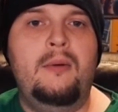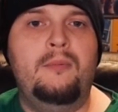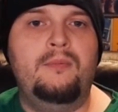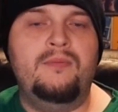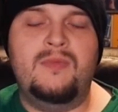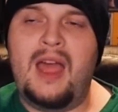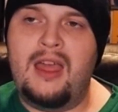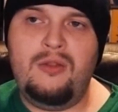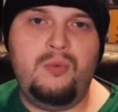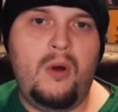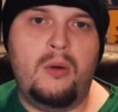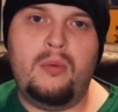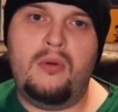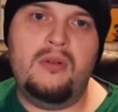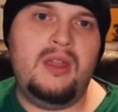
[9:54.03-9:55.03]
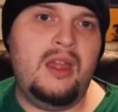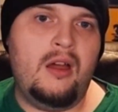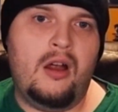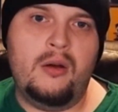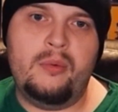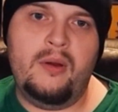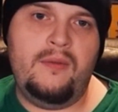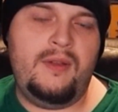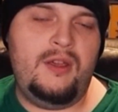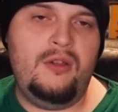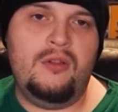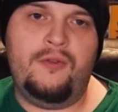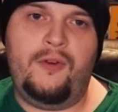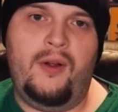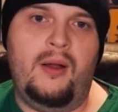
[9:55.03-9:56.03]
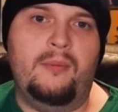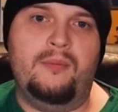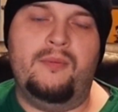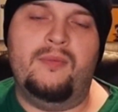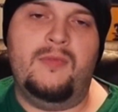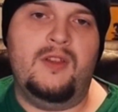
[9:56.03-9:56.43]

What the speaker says: that's where we'll get our reviews from.